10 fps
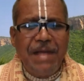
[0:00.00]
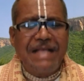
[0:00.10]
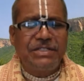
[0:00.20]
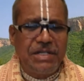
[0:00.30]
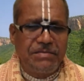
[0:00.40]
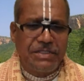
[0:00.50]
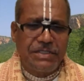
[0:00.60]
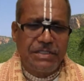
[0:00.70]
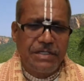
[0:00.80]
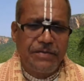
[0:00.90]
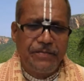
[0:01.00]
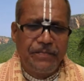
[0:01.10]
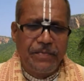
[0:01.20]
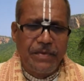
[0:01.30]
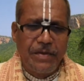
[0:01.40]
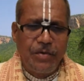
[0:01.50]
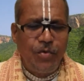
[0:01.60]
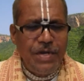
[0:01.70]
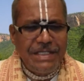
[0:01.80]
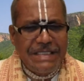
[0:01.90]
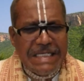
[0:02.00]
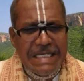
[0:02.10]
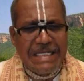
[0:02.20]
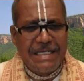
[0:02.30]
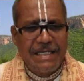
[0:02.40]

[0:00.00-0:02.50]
pastimes. Who is he?